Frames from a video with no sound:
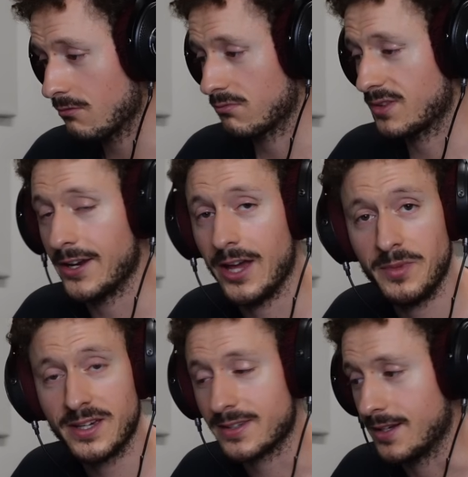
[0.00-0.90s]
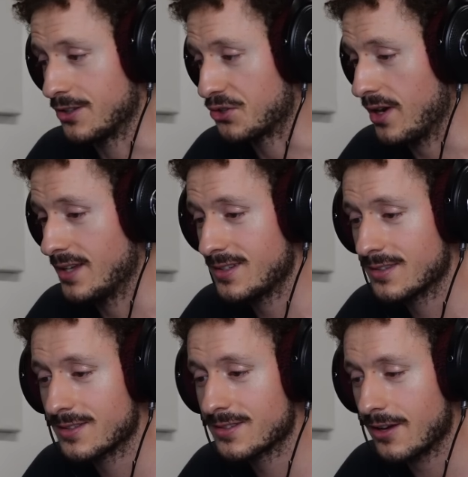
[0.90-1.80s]
dynamics and the
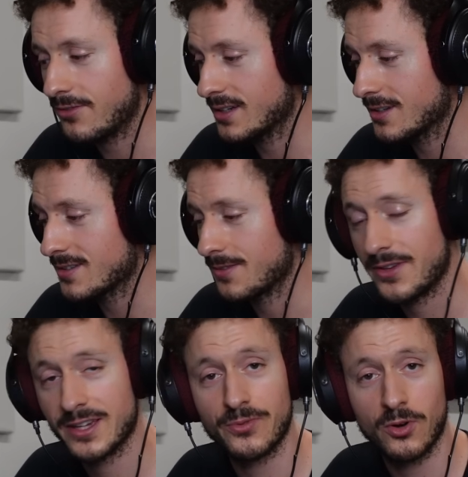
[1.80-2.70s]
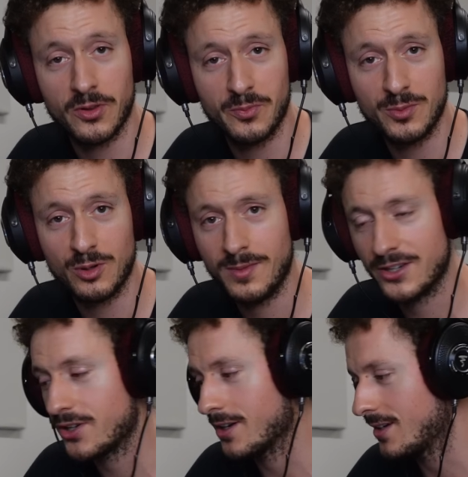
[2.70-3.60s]
transients and stuff like this. And thanks for all the people
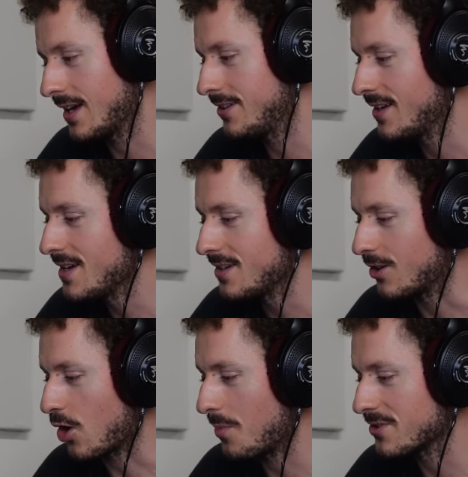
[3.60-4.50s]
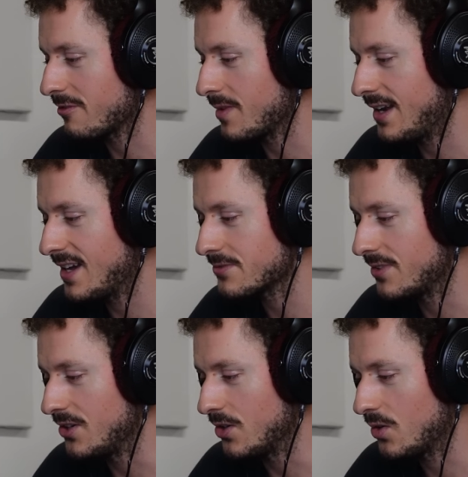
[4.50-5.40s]
mentioning that in the comments of my last
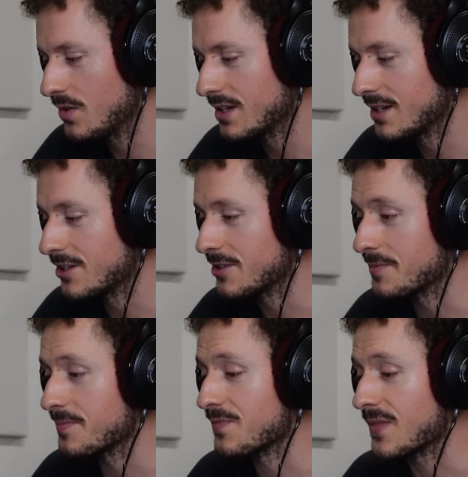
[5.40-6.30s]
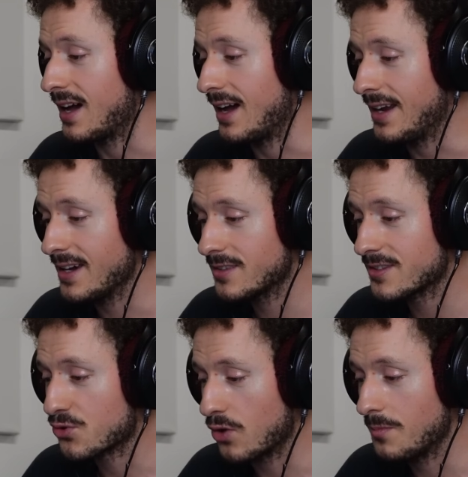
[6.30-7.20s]
video. I like
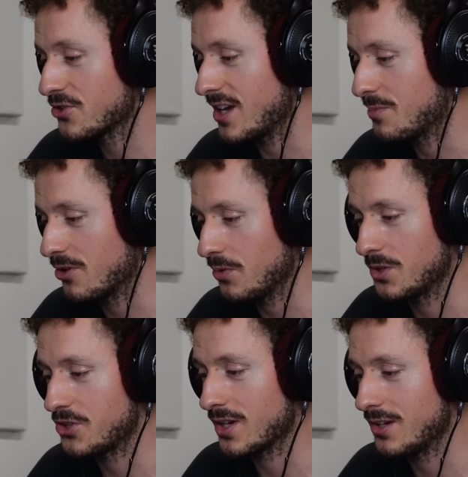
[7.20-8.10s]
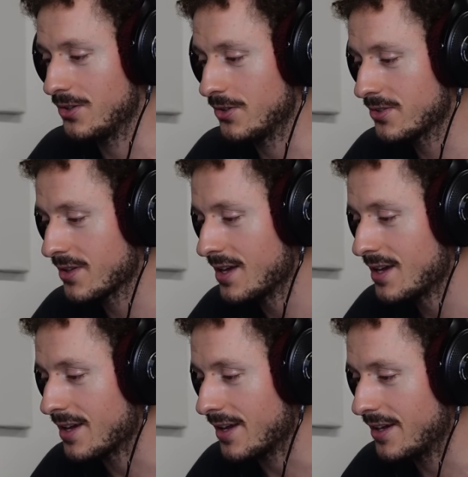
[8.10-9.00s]
this drum shaper, which you can use,
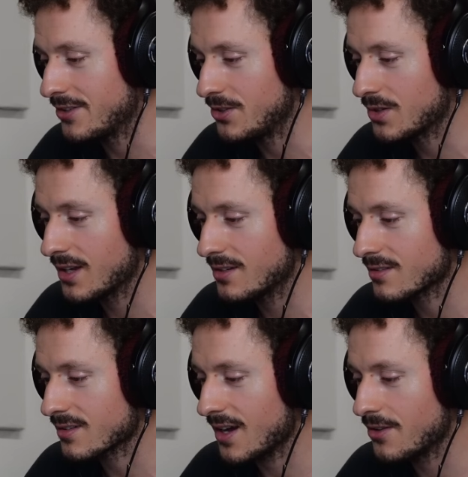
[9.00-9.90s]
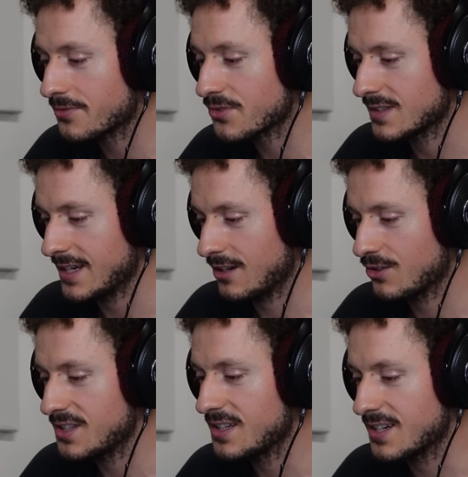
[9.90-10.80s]
and you can kind of take
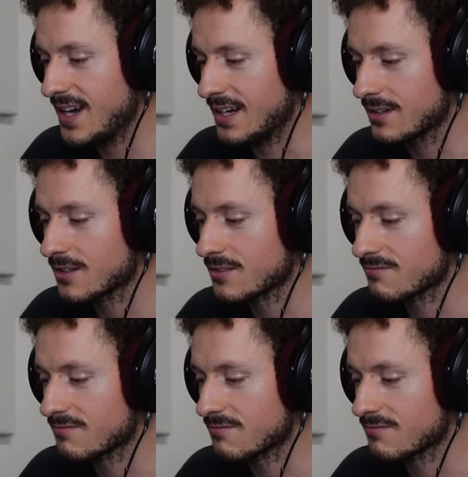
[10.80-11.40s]
out the attack,